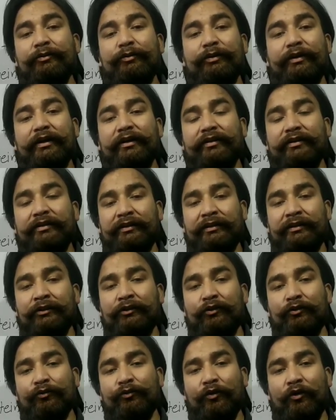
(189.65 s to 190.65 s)
together
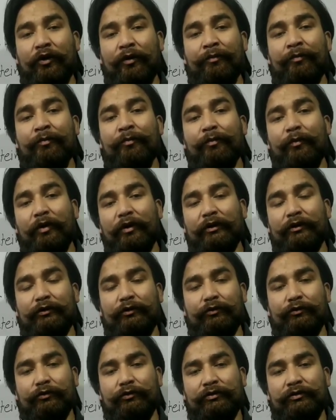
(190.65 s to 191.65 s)
to form
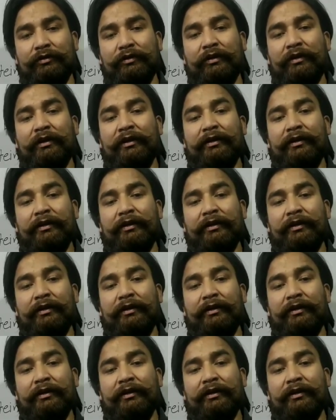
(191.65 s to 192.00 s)
molecules,